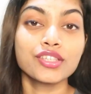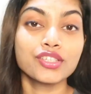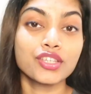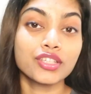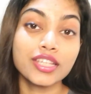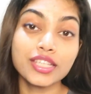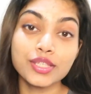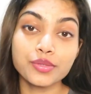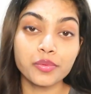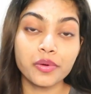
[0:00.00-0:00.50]

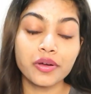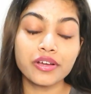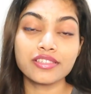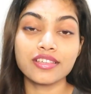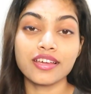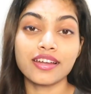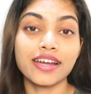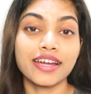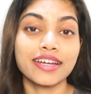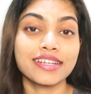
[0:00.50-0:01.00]
So this
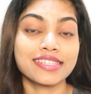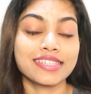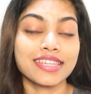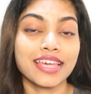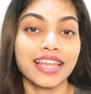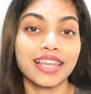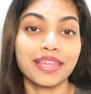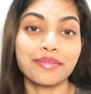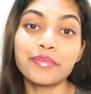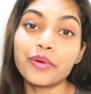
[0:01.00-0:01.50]
was our
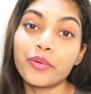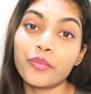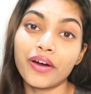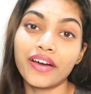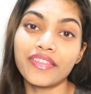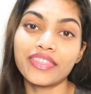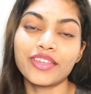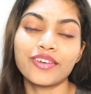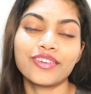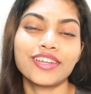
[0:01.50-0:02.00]
hairstyle number 1.